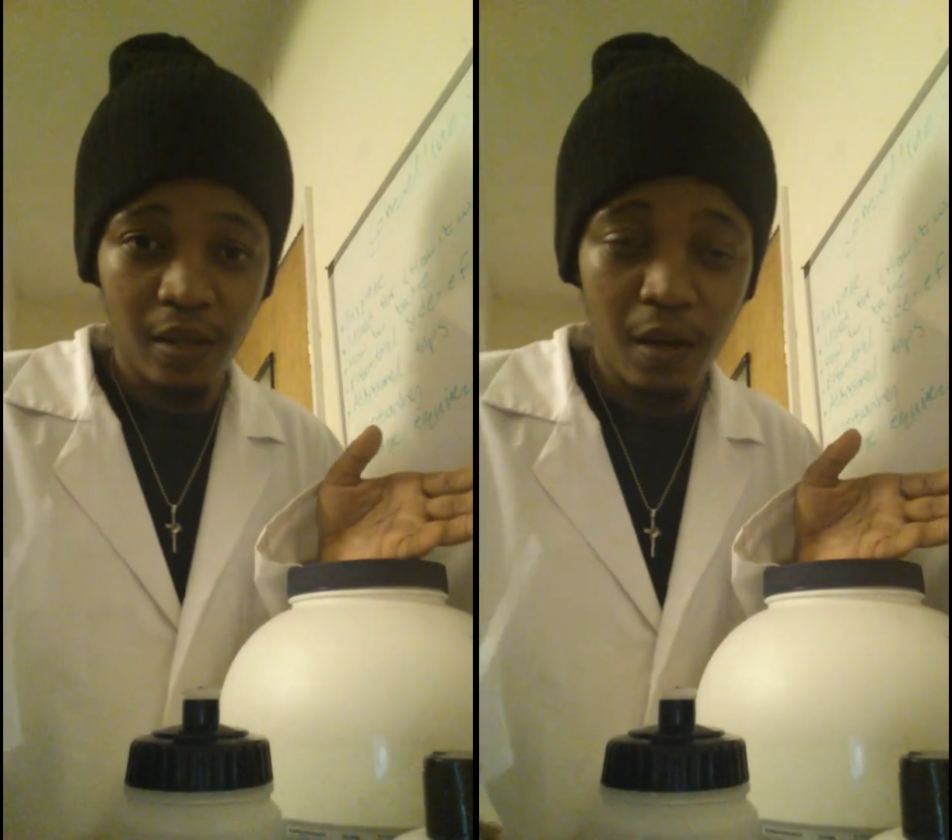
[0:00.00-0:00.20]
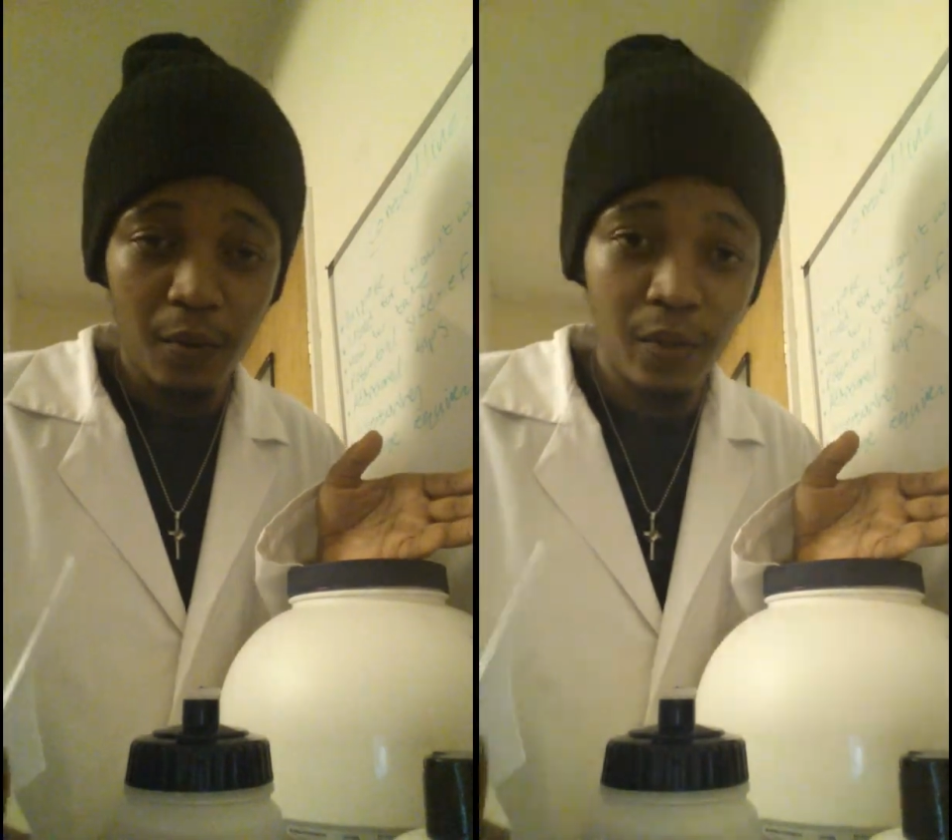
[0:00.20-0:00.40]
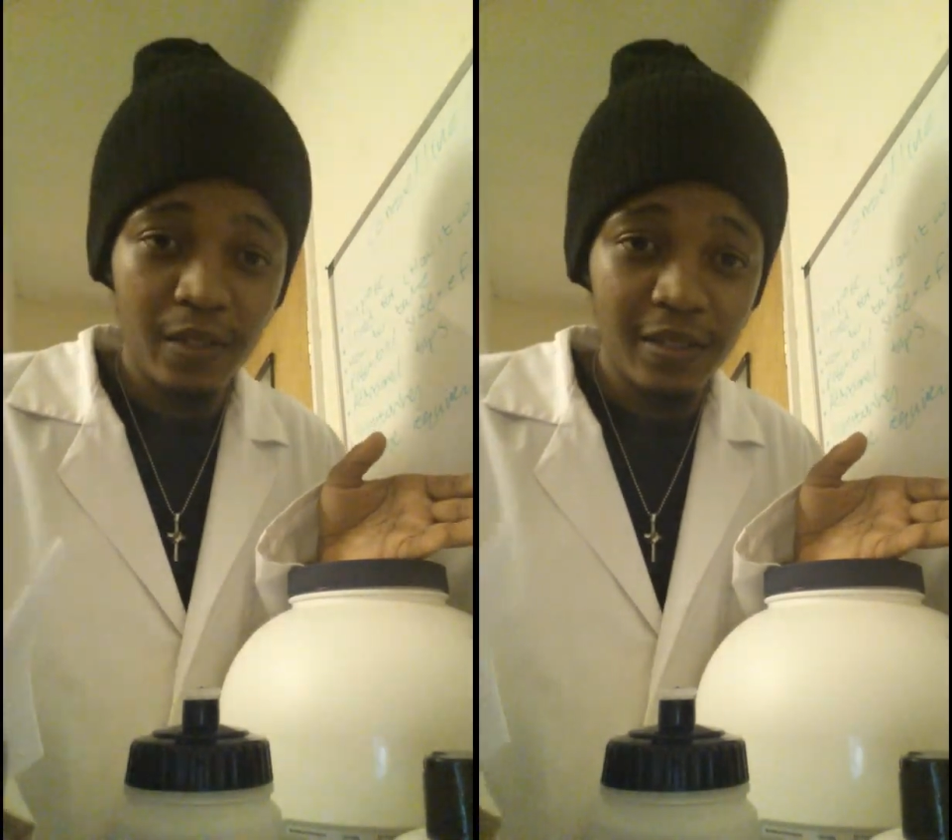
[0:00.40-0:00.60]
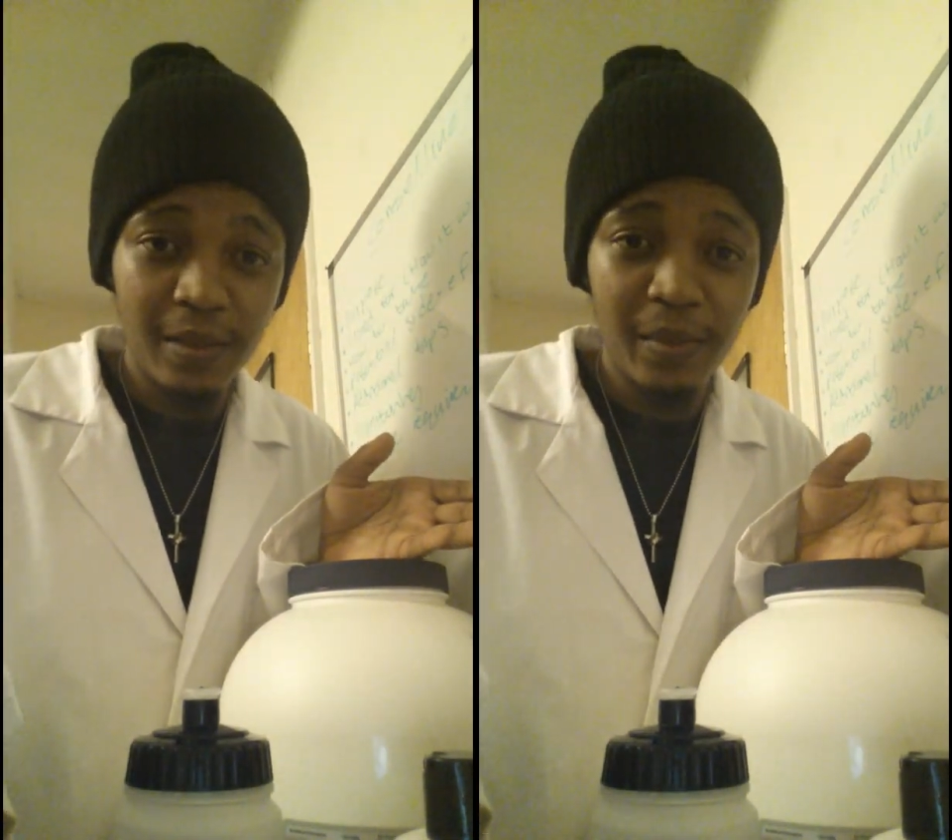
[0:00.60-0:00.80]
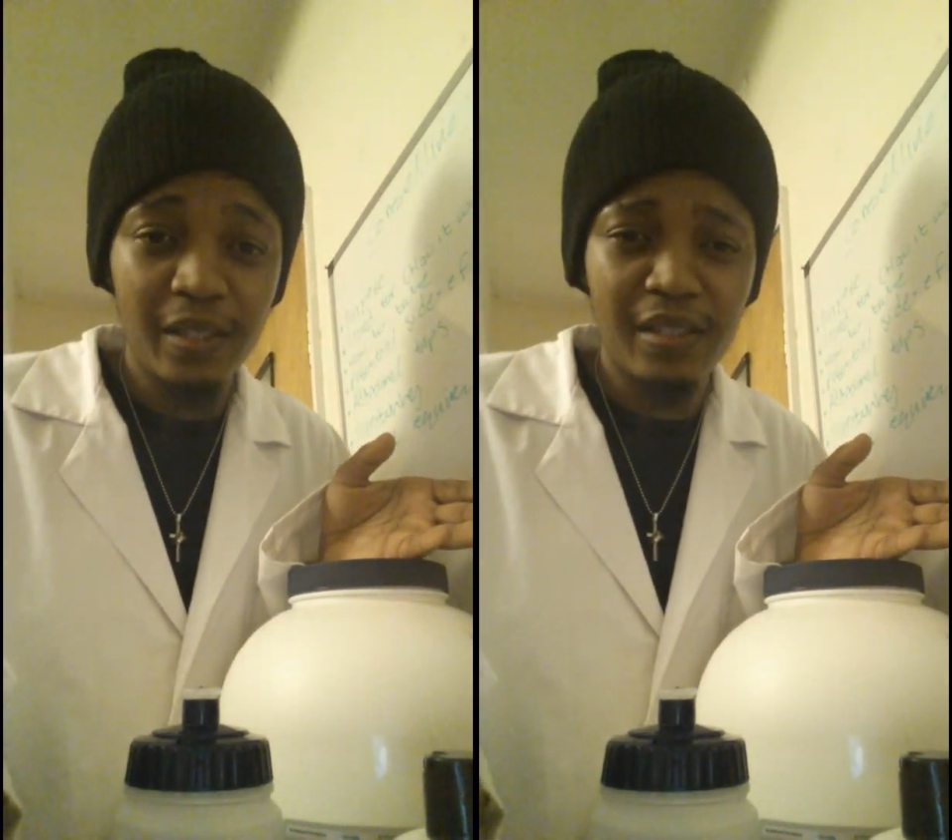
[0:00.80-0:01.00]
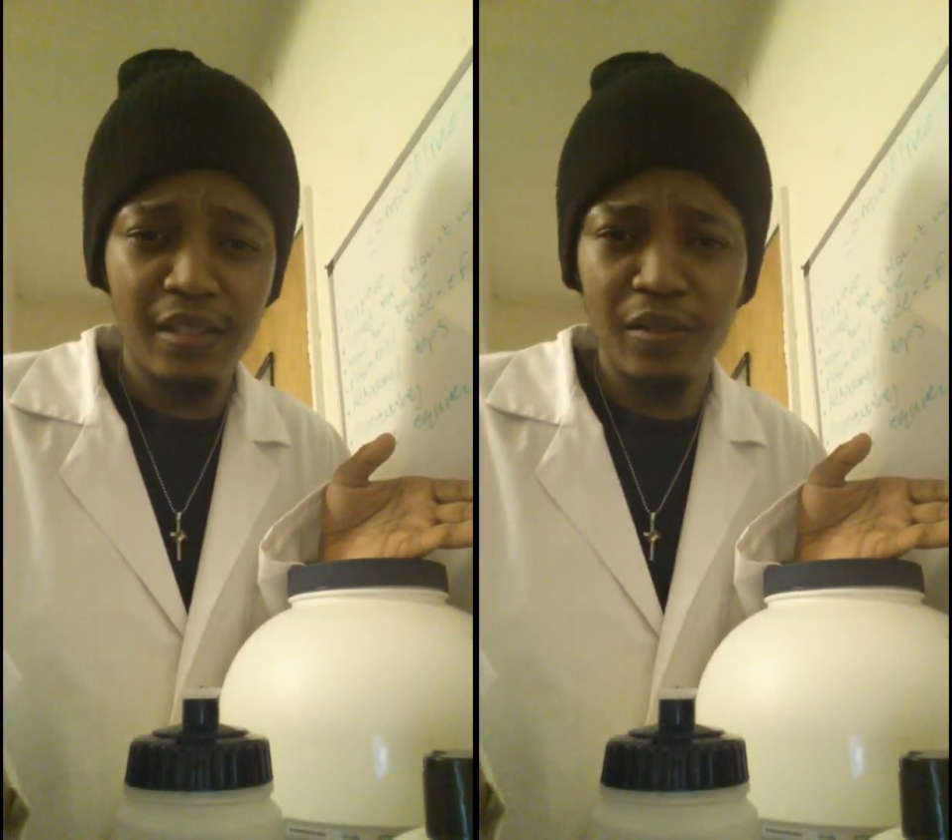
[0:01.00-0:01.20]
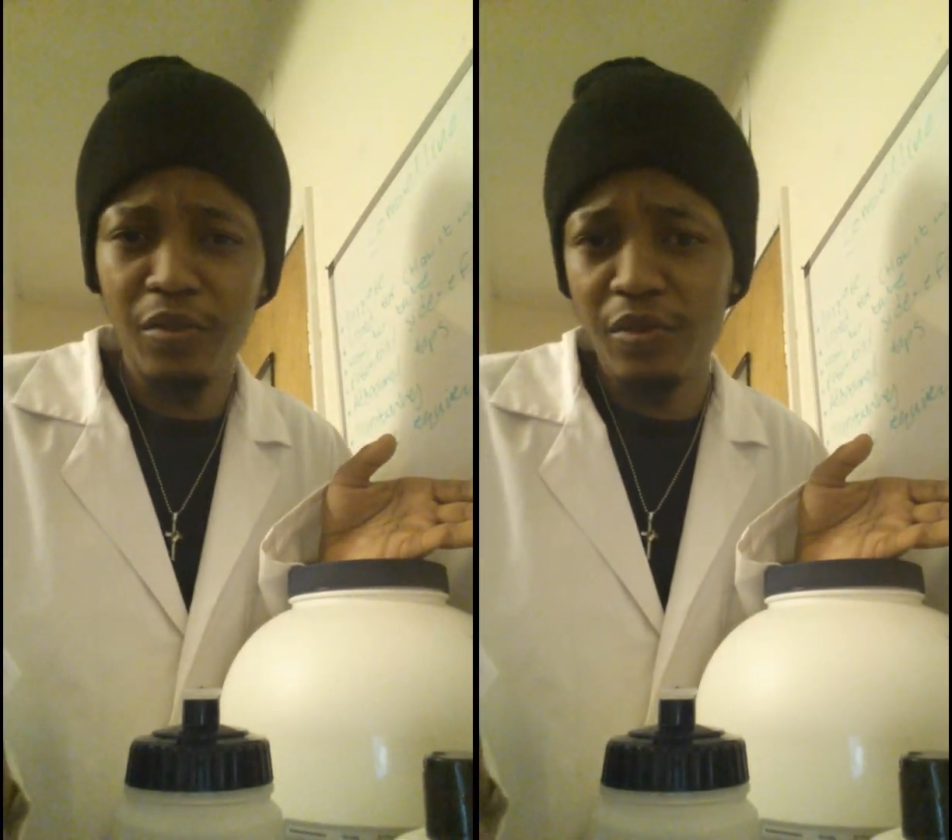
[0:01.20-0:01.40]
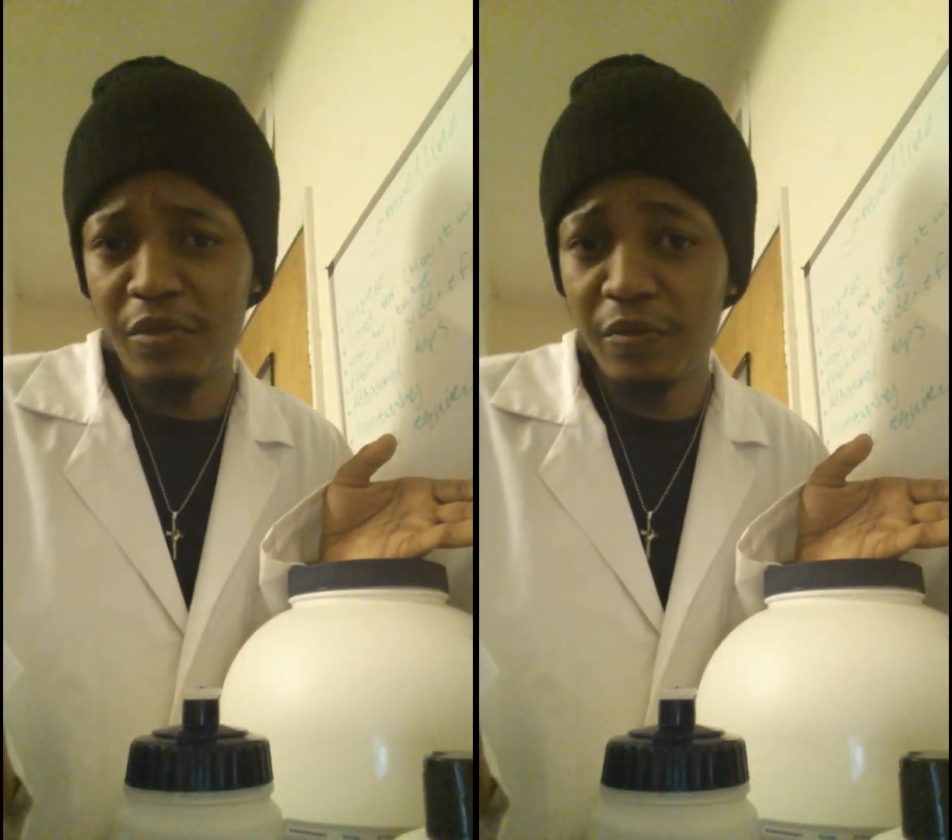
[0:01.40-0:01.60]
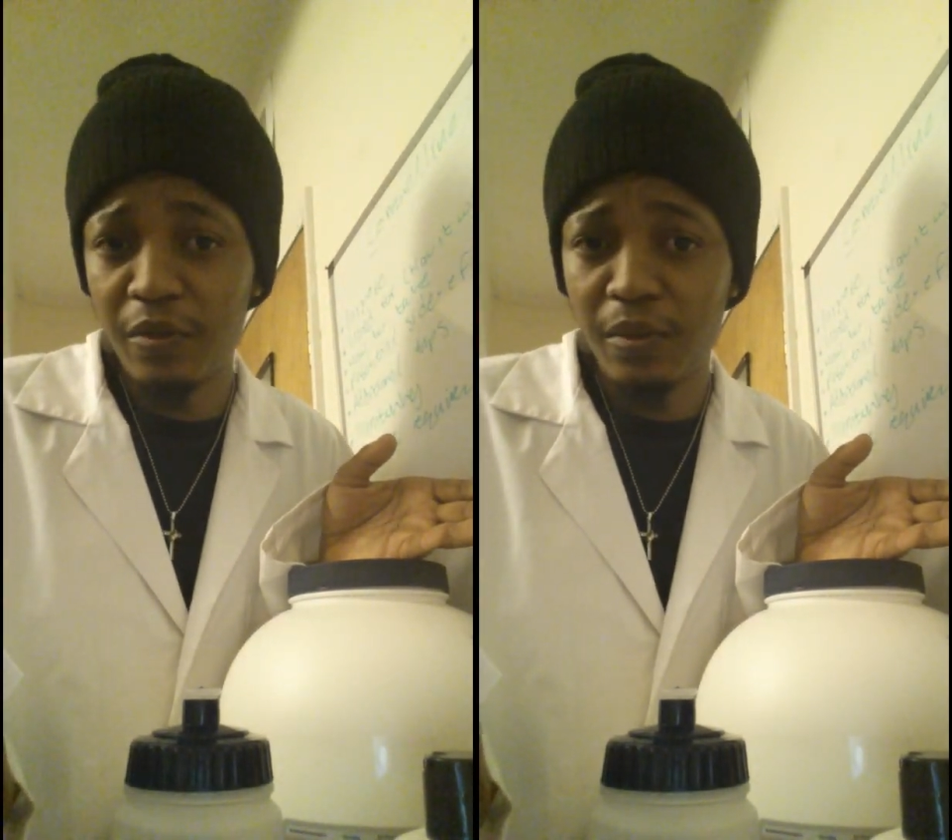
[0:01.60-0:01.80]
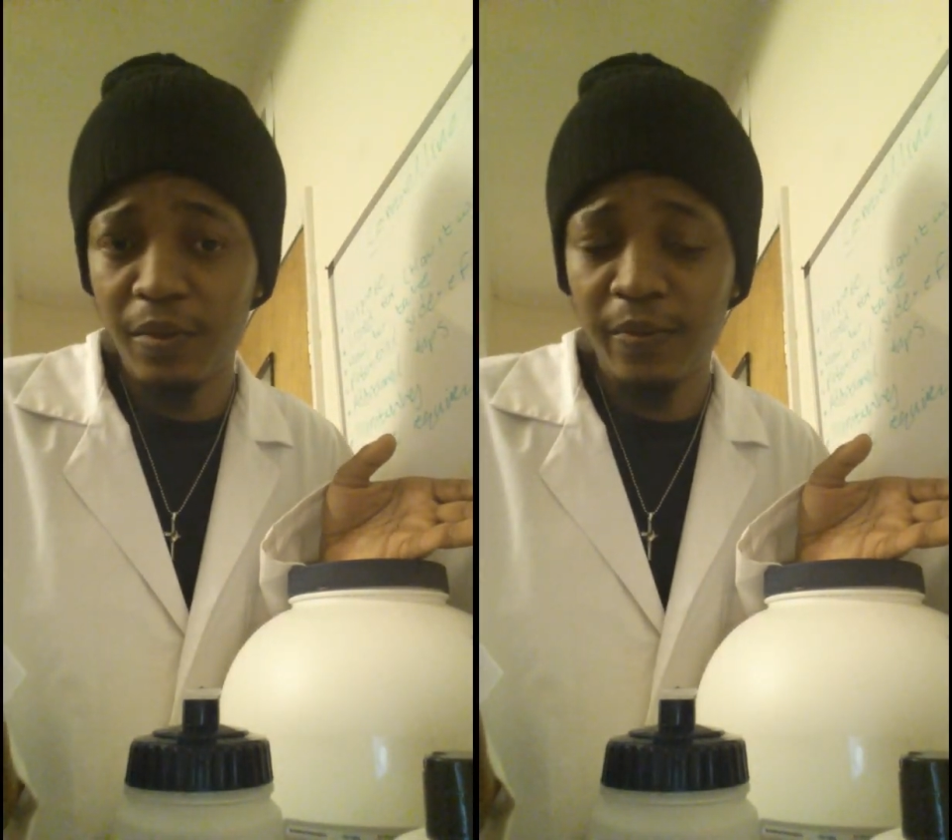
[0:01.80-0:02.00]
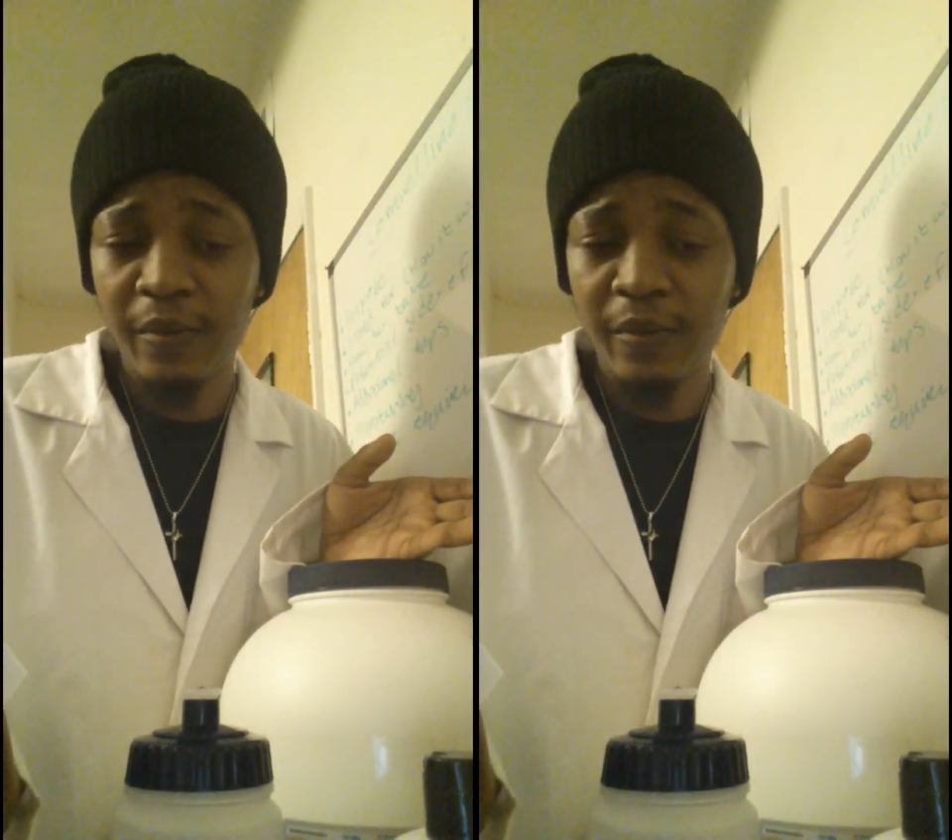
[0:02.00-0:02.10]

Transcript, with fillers: How, what is the medicine used for?